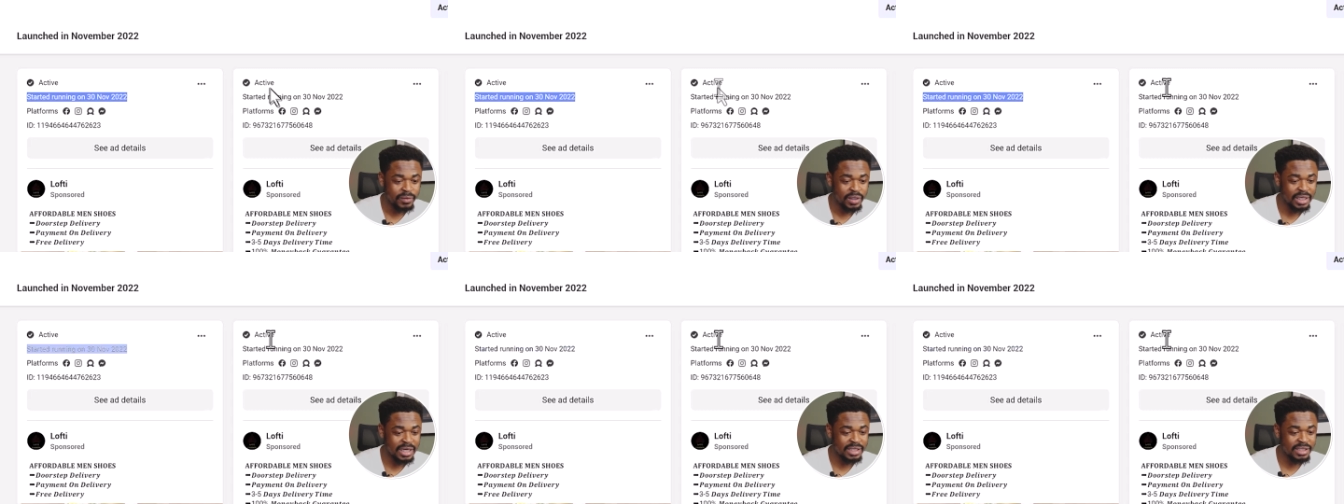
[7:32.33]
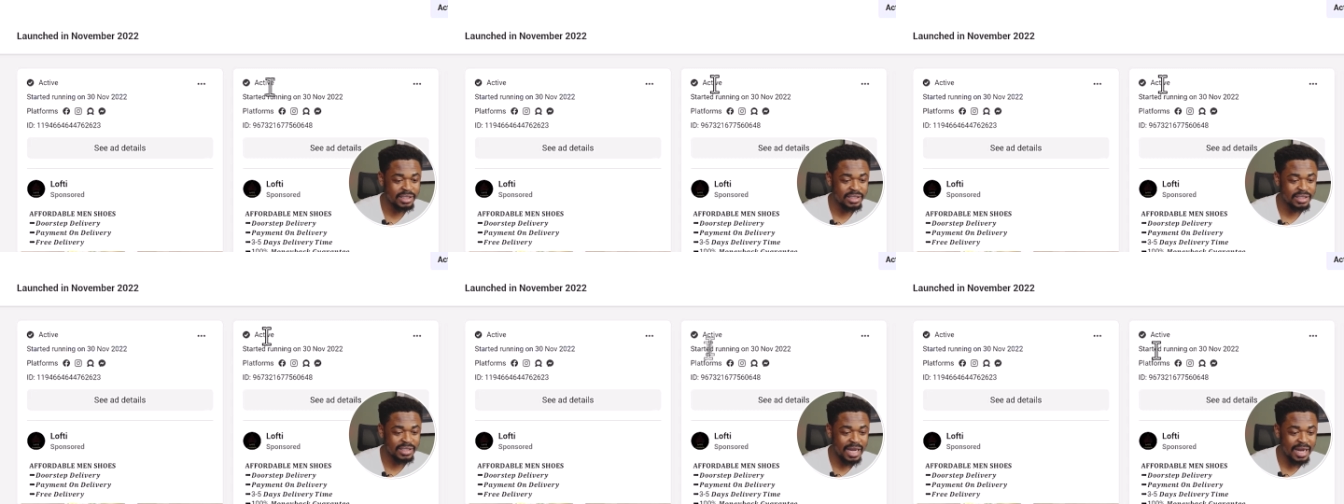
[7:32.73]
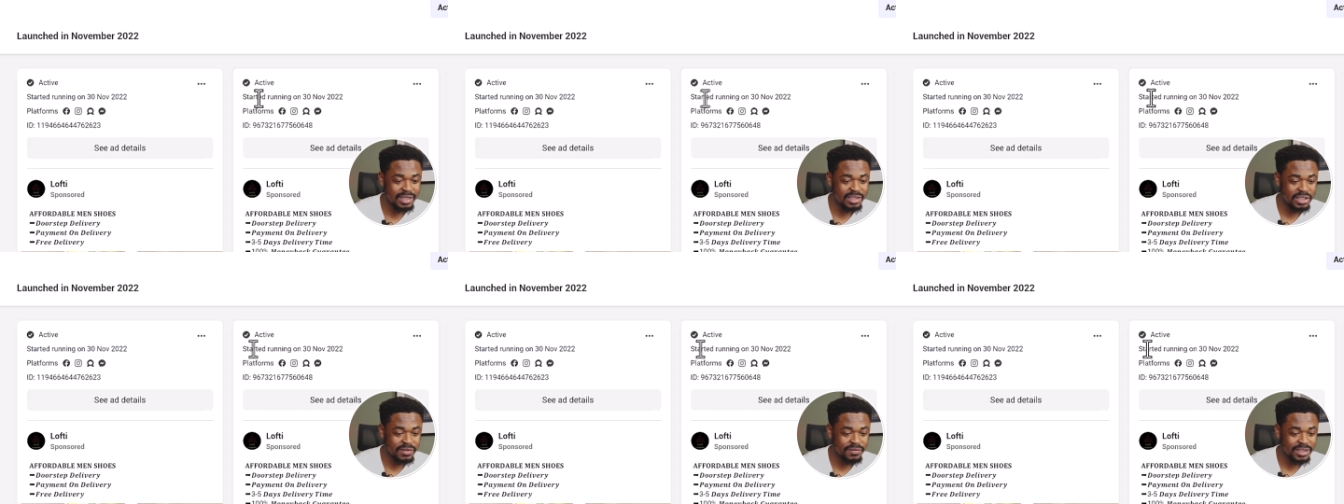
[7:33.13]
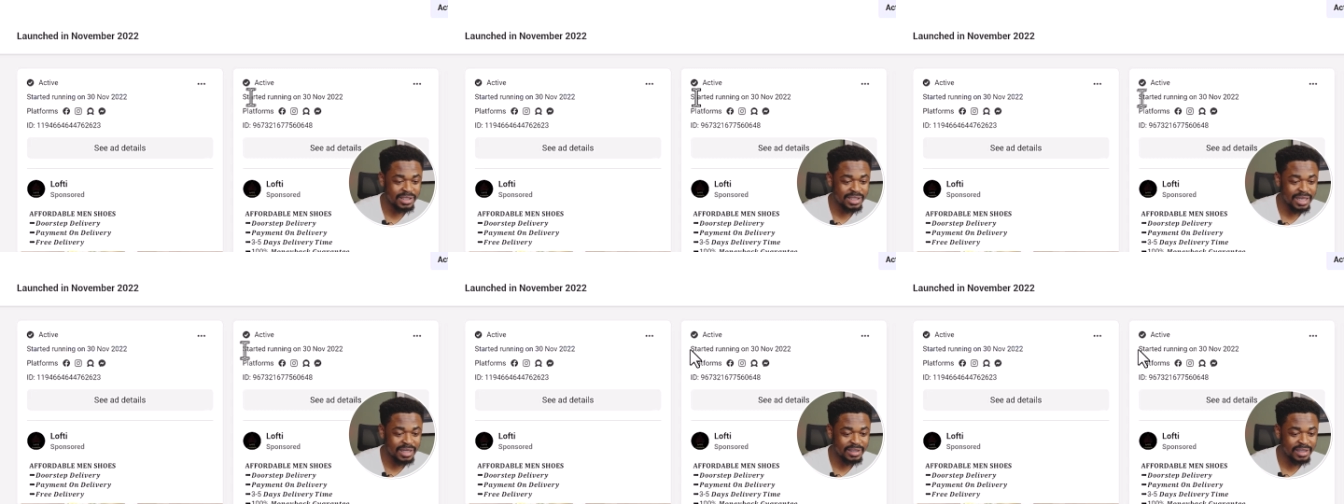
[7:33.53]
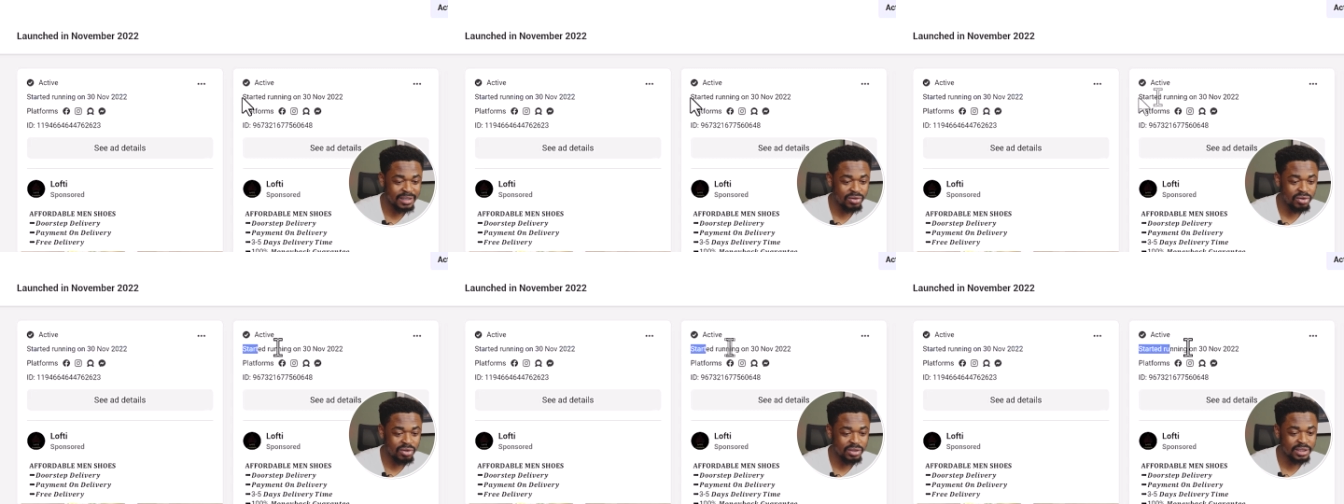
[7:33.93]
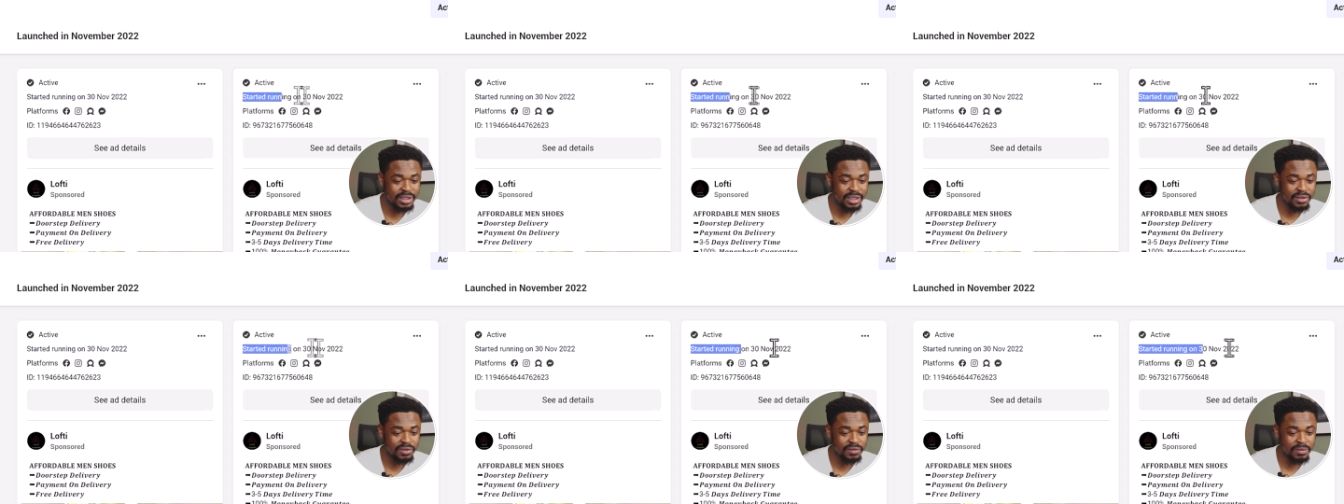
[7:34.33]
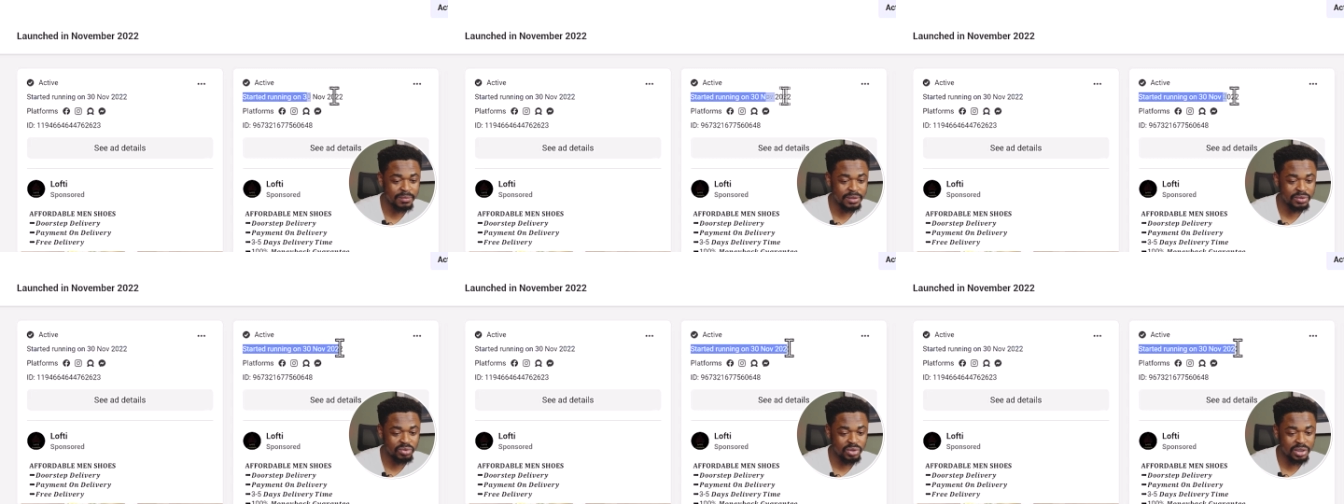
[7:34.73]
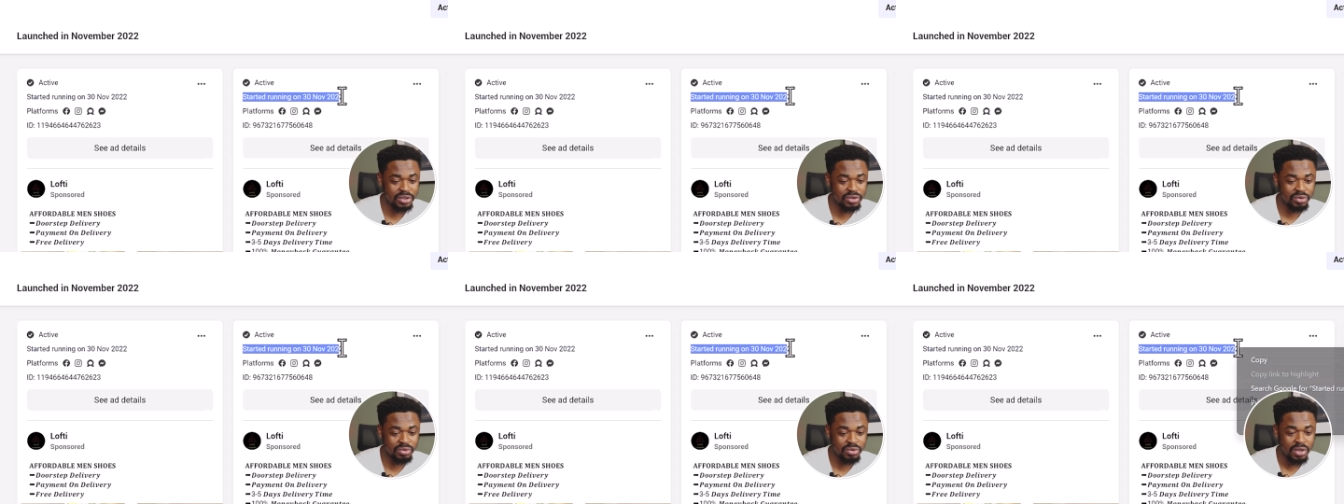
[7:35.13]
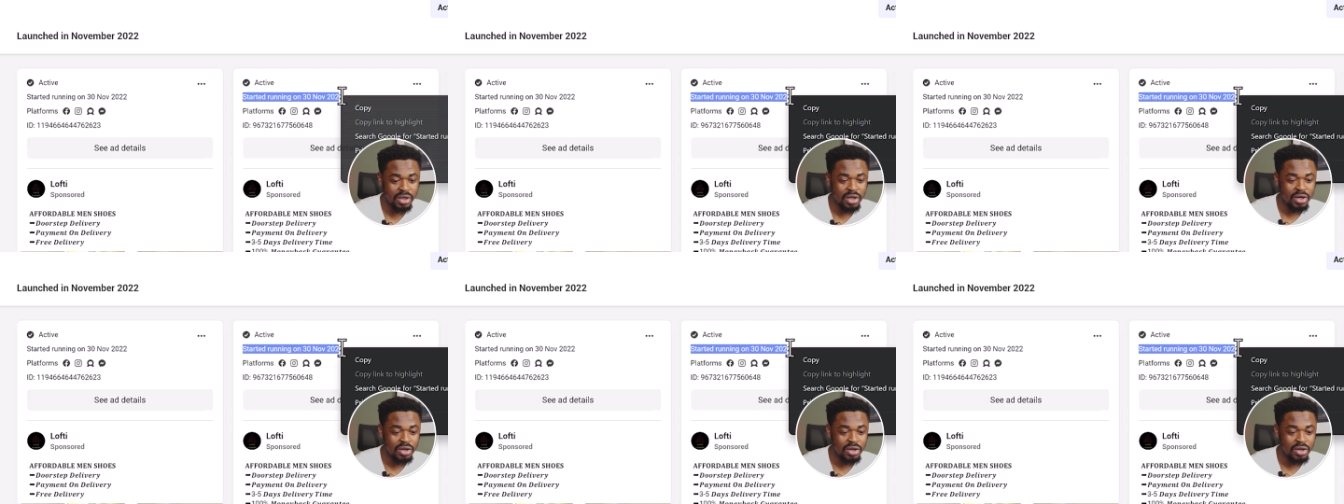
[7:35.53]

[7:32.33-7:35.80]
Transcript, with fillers: You can see this is active. It started on the 30th of November 2022.